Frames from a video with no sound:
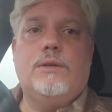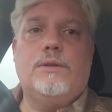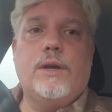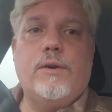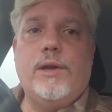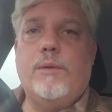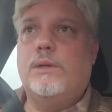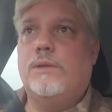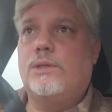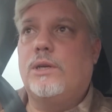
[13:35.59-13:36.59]
Ethereum,
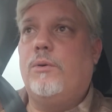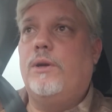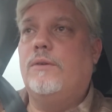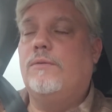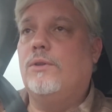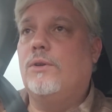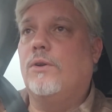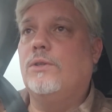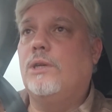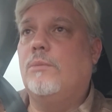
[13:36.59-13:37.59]
and so on, and for the
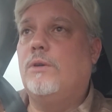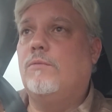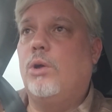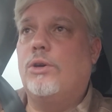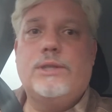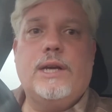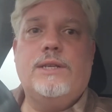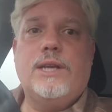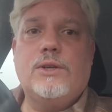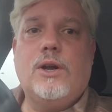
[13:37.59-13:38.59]
concept of
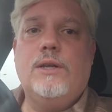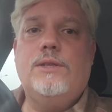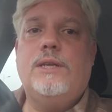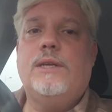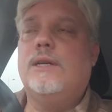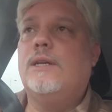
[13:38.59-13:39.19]
blockchain technology.